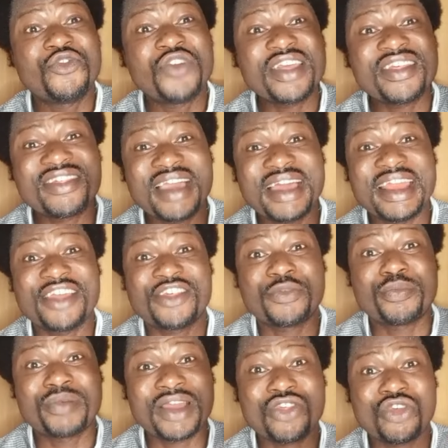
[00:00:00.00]
facial
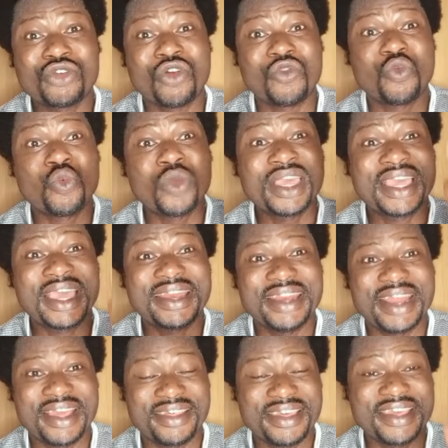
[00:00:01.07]
expression of
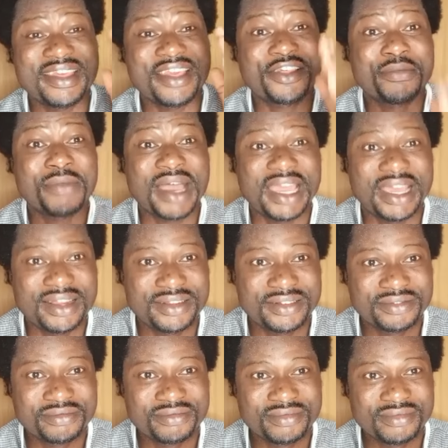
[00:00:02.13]
wickedness is a smile.
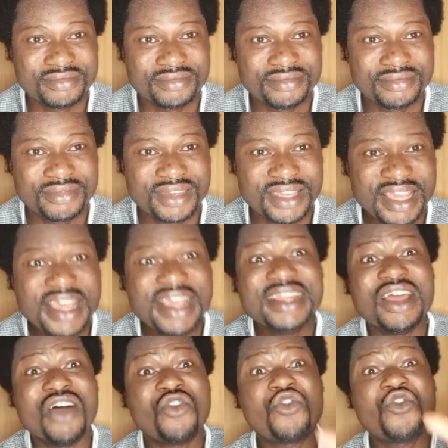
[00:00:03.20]

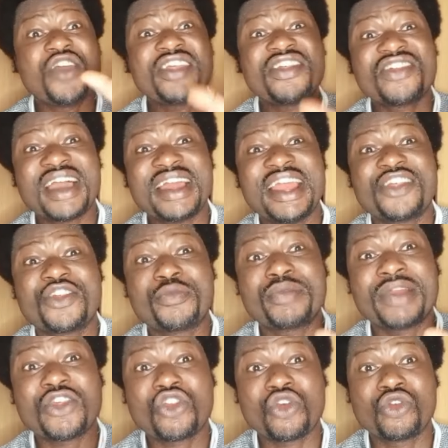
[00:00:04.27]
The facial
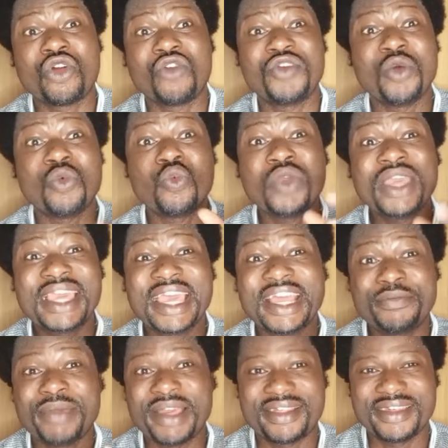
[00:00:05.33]
expression of a
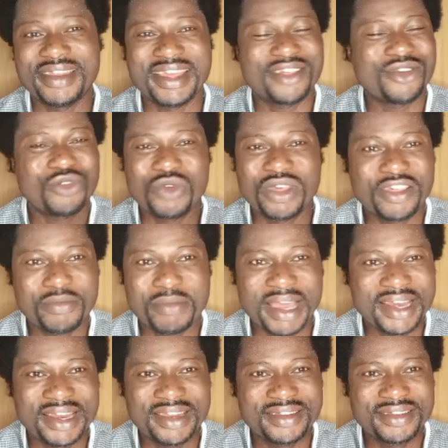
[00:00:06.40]
wicked person is always
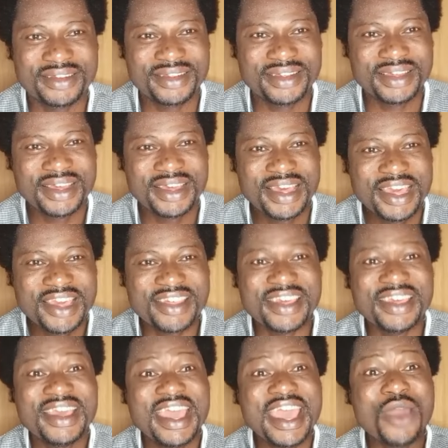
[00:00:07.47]
smiling. You
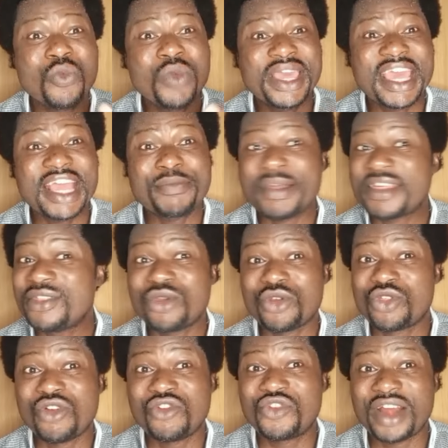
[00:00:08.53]
see, a wicked person
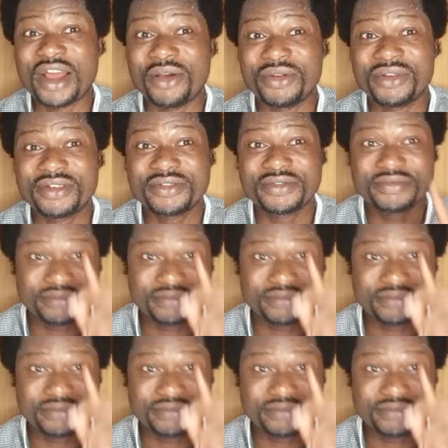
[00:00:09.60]
does not frown.